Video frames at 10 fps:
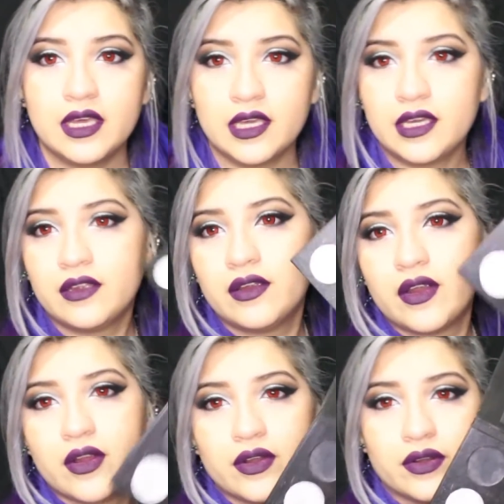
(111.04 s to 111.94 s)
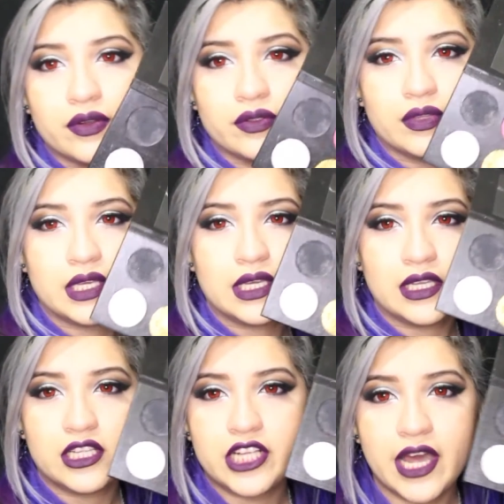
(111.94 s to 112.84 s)
here are
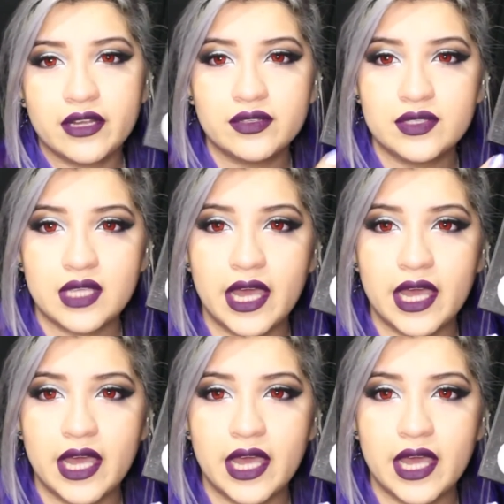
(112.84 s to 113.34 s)
the shadows.